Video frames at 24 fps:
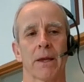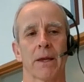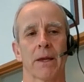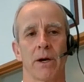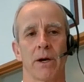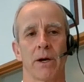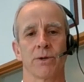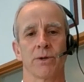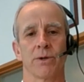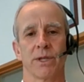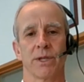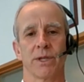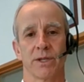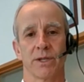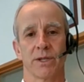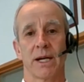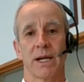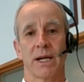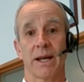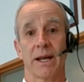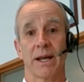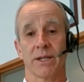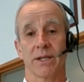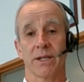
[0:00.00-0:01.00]
Those things
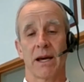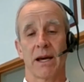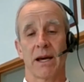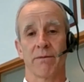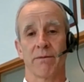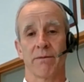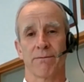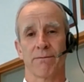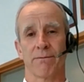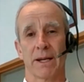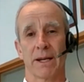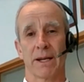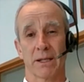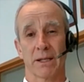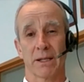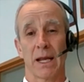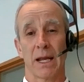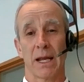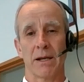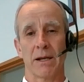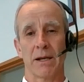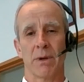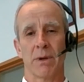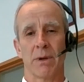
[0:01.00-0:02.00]
started to have an effect
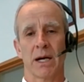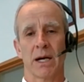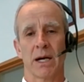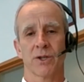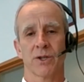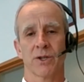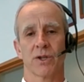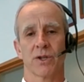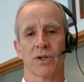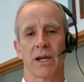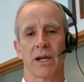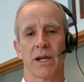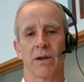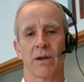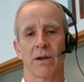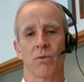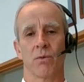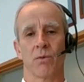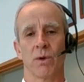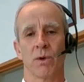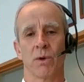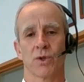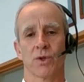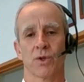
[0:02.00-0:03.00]
late March,
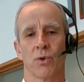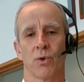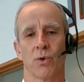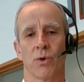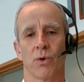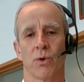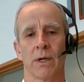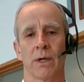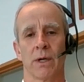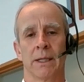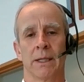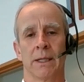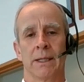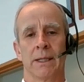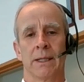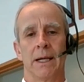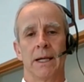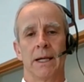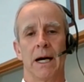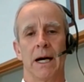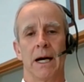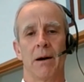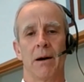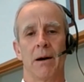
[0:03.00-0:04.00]
and we saw
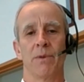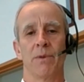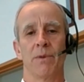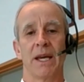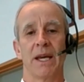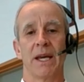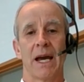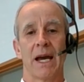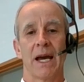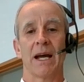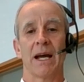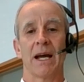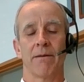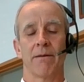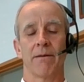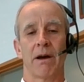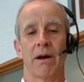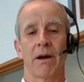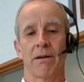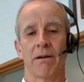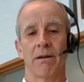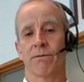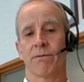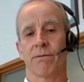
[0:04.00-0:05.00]
the
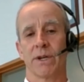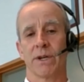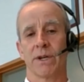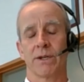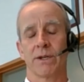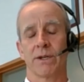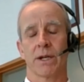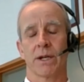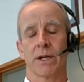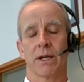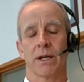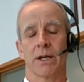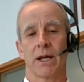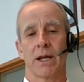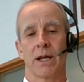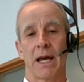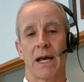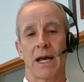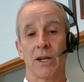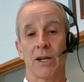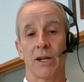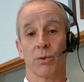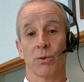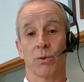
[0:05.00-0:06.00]
average
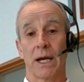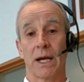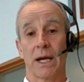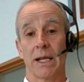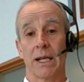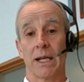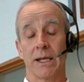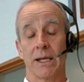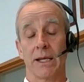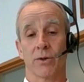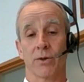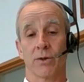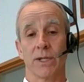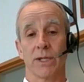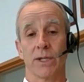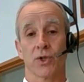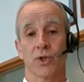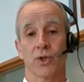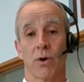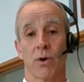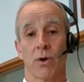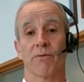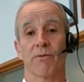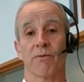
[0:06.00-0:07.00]
annual daily
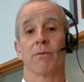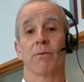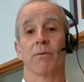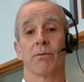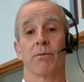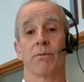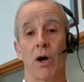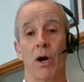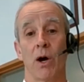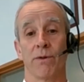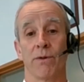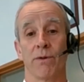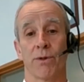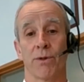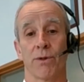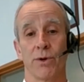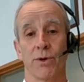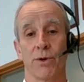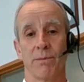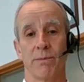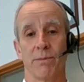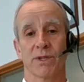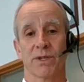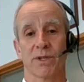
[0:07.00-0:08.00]
increase dropped from over
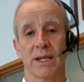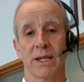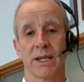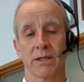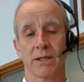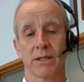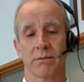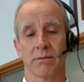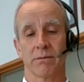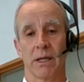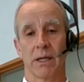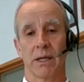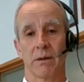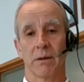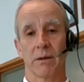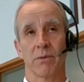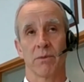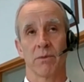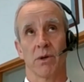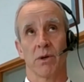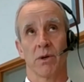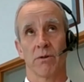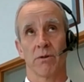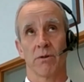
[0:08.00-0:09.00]
30%
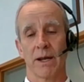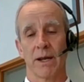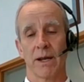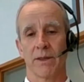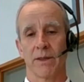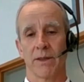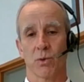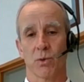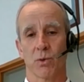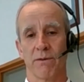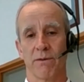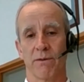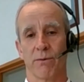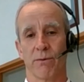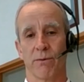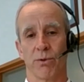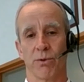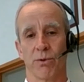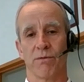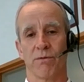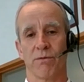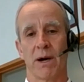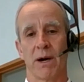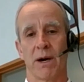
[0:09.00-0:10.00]
on around the
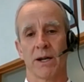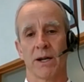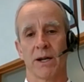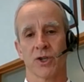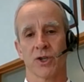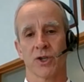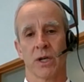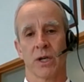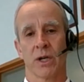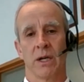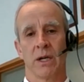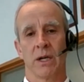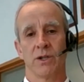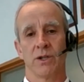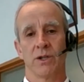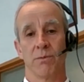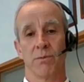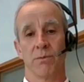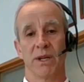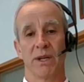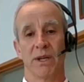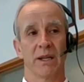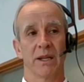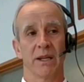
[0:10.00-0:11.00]
24th of March
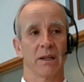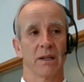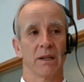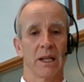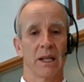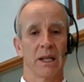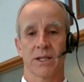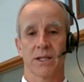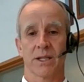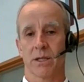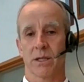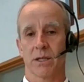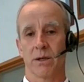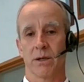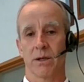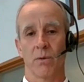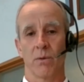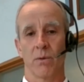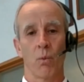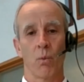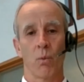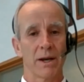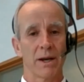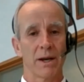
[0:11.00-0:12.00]
to being less
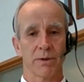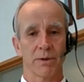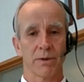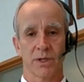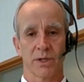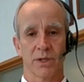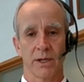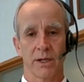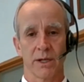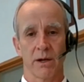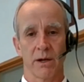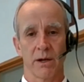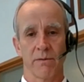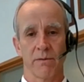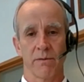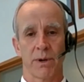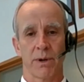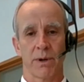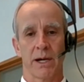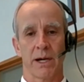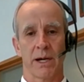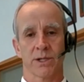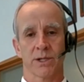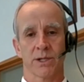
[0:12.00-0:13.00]
than 1% over the
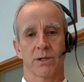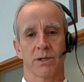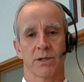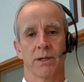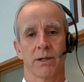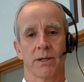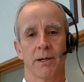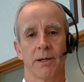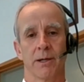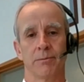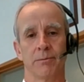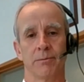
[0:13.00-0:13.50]
past